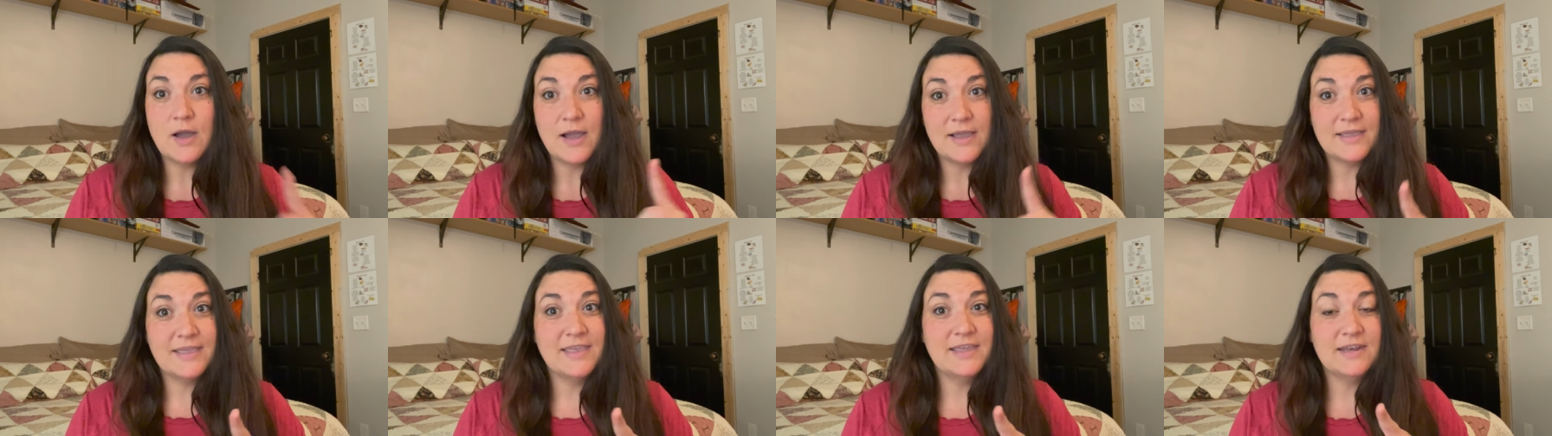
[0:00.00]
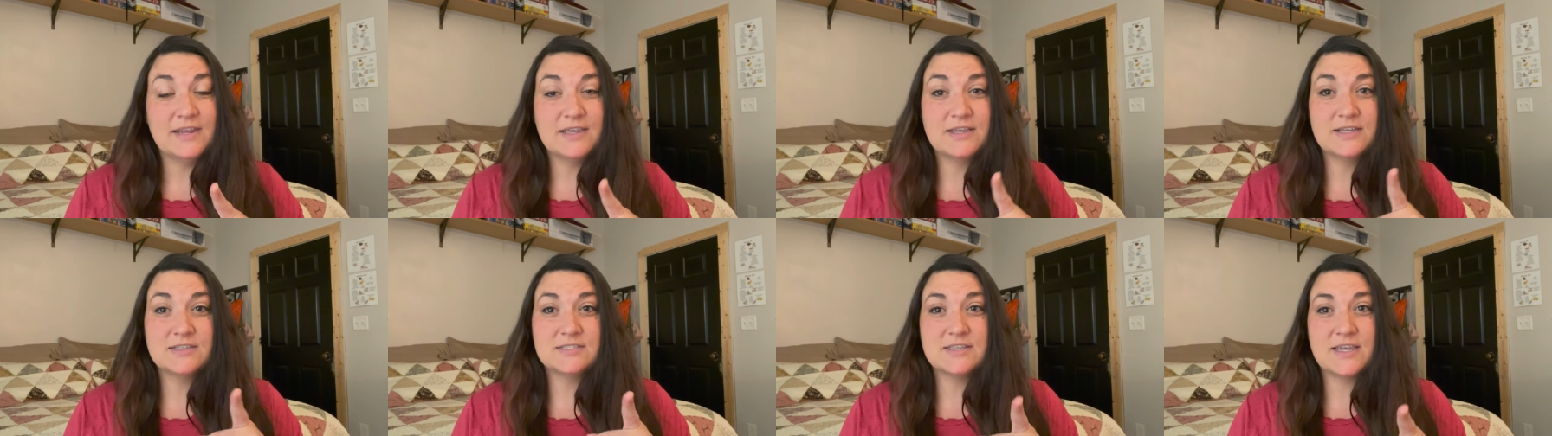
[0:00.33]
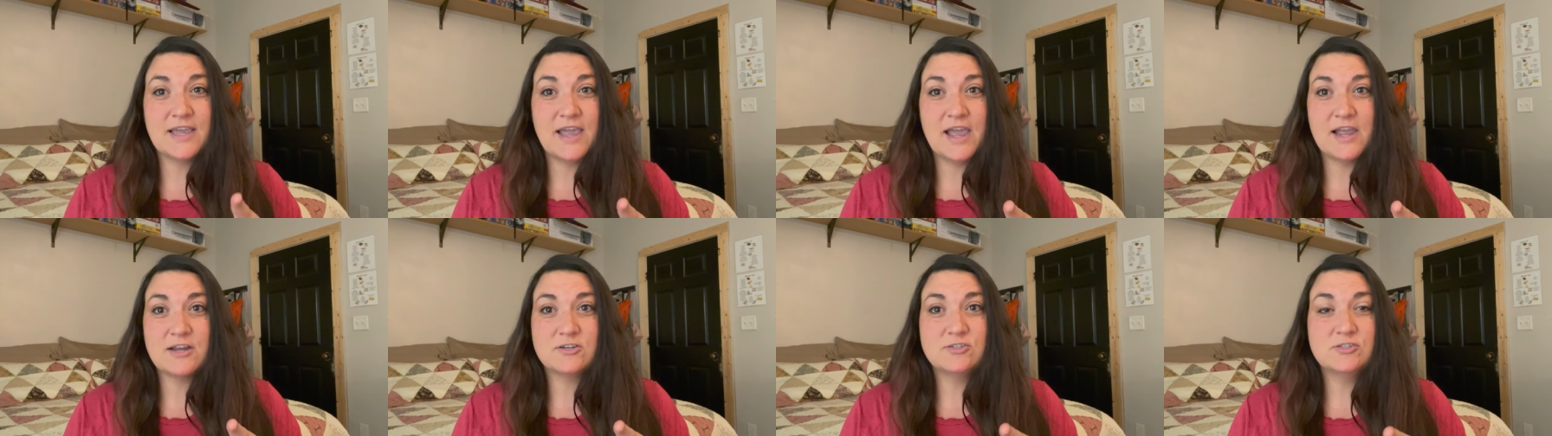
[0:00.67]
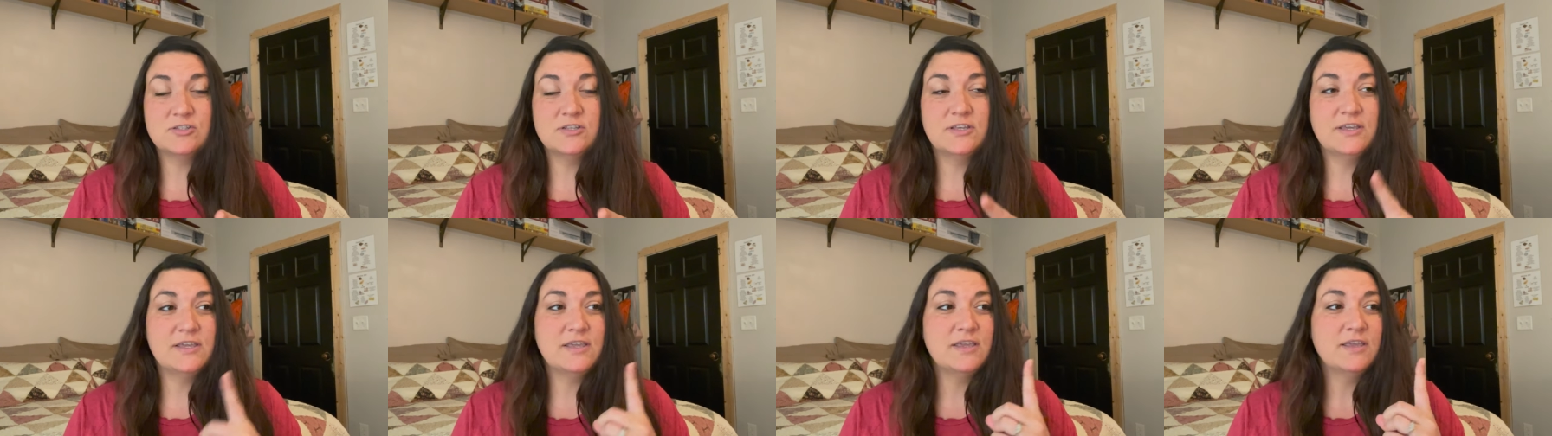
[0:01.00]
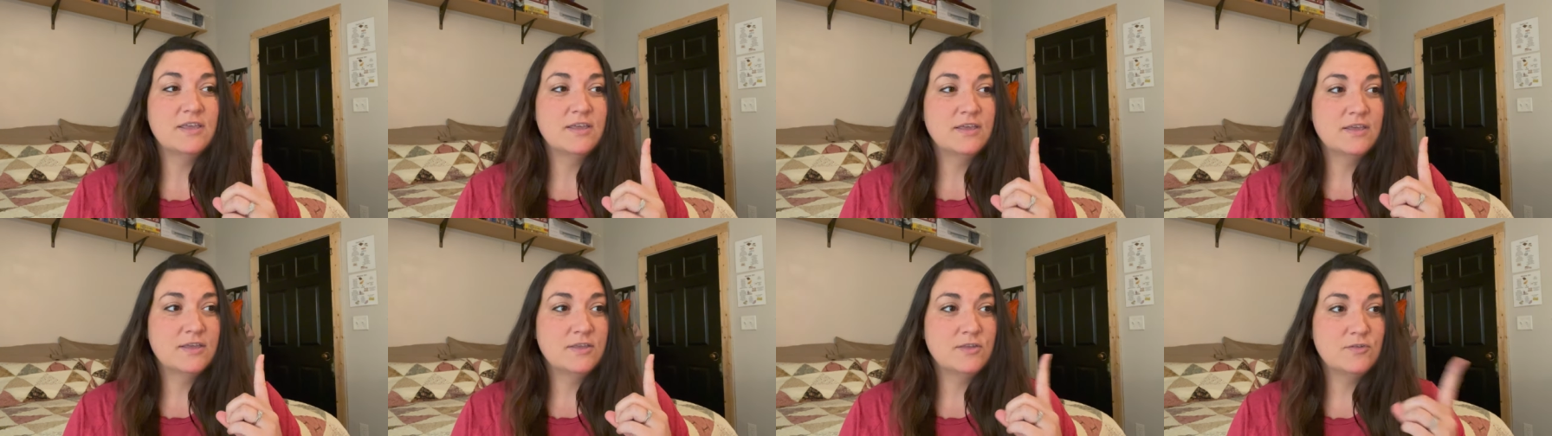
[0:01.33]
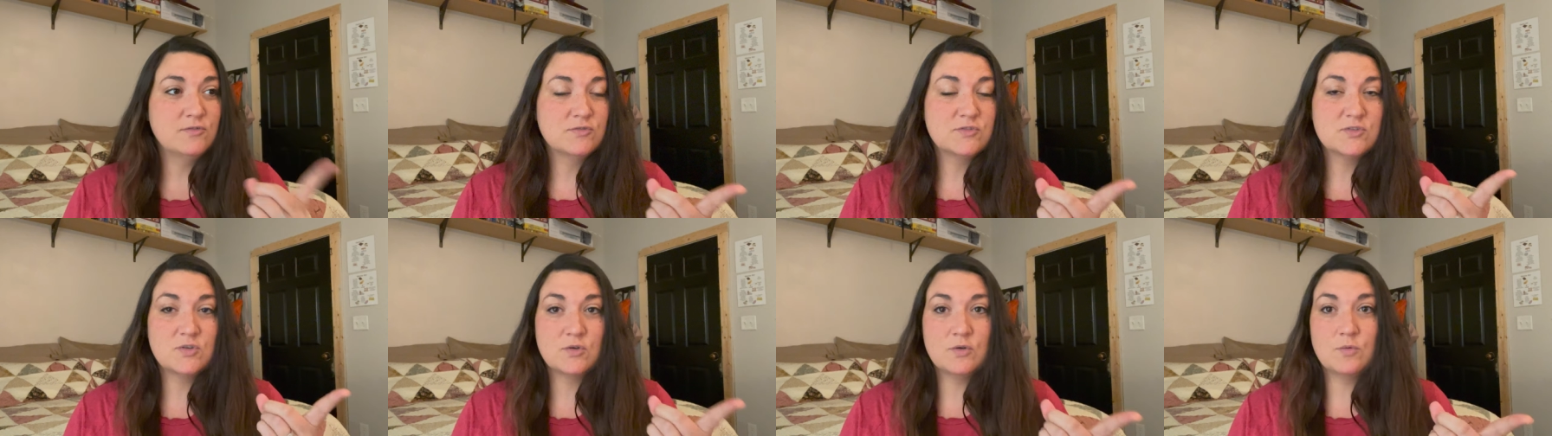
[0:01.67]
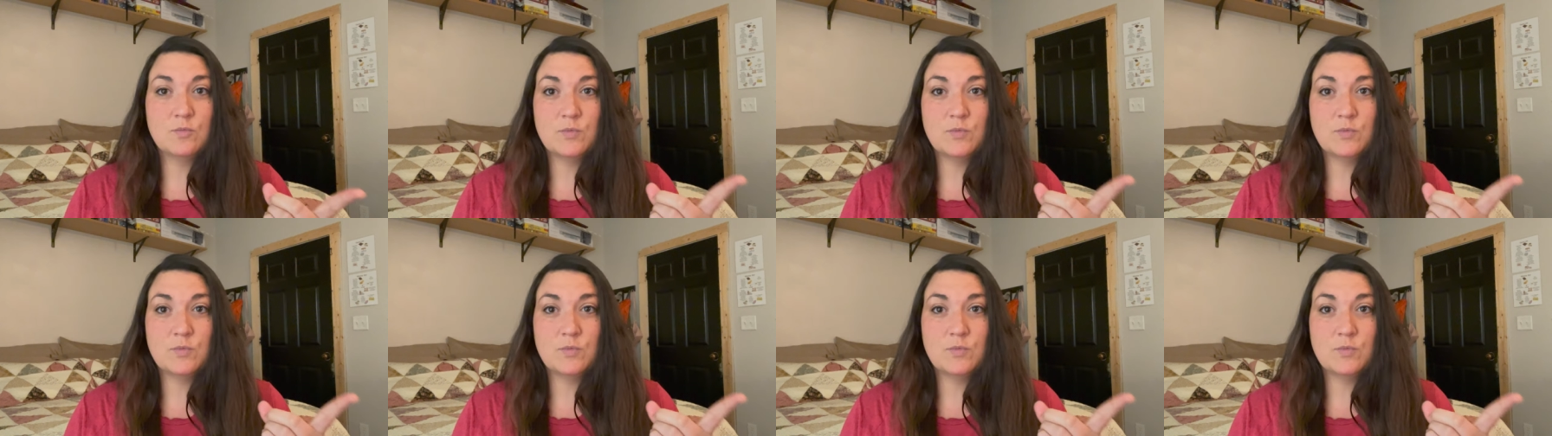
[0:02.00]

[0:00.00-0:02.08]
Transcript: I get it because I actually used to,